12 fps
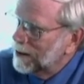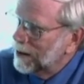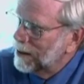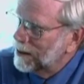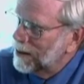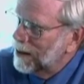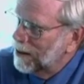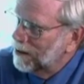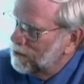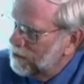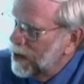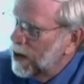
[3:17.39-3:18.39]
a
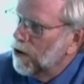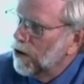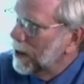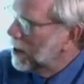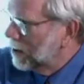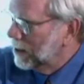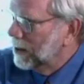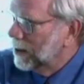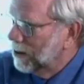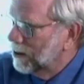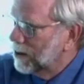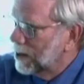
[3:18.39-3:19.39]
very
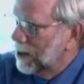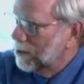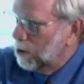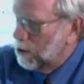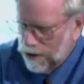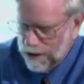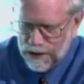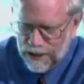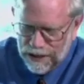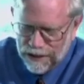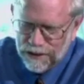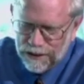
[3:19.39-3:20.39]
clear and important
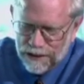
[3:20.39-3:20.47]
letter.